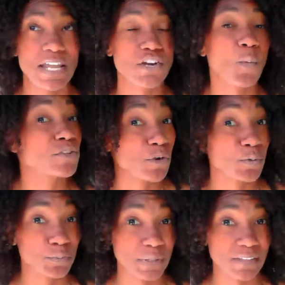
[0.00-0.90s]
no one
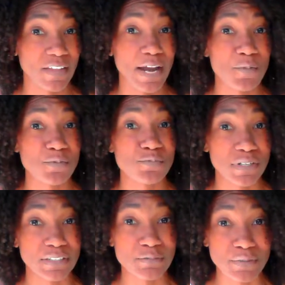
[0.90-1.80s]
told me, that I would
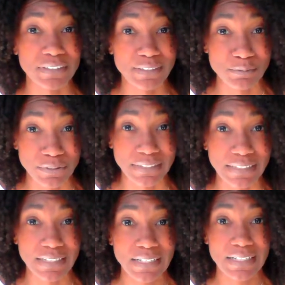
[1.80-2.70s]
really, really,
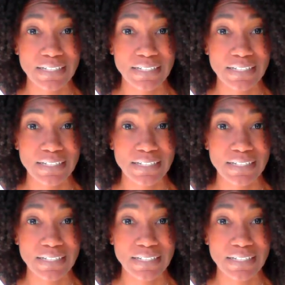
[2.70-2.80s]
really